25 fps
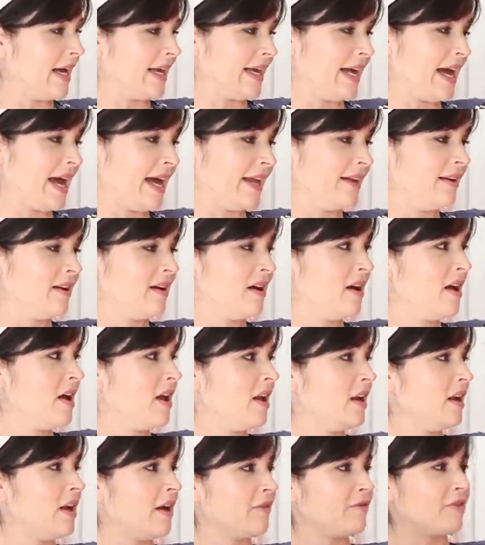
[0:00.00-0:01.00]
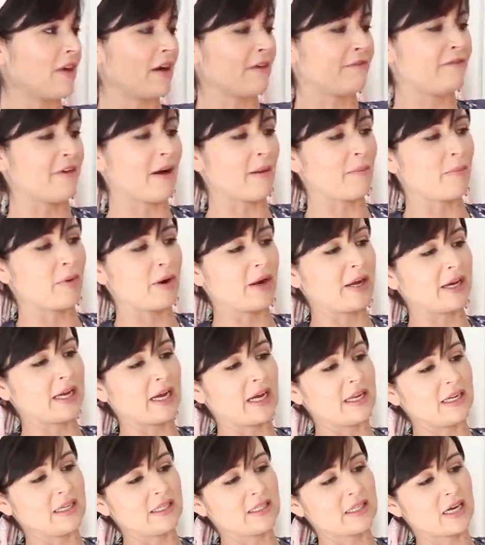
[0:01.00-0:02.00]
Again, love that fabric,
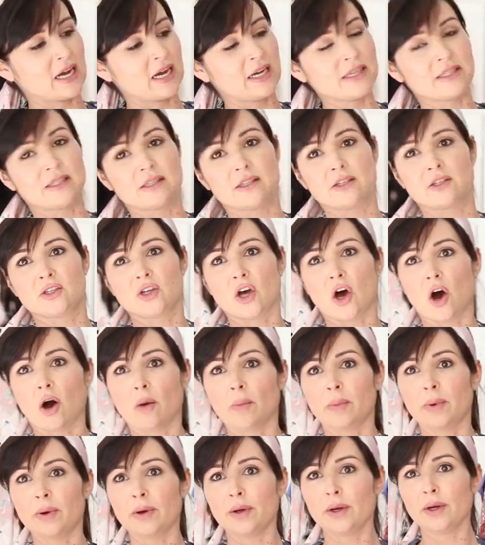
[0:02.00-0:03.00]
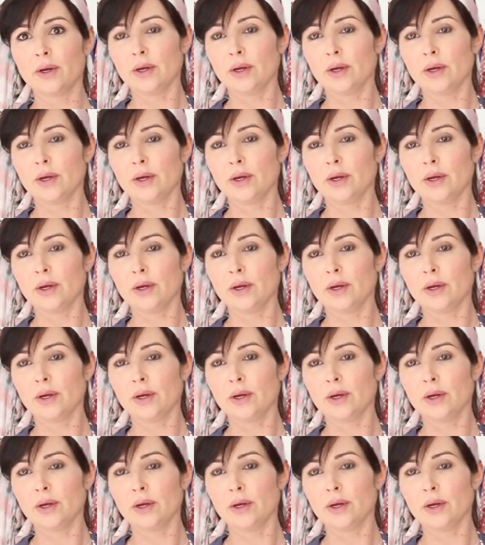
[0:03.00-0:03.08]
and it ties at the top.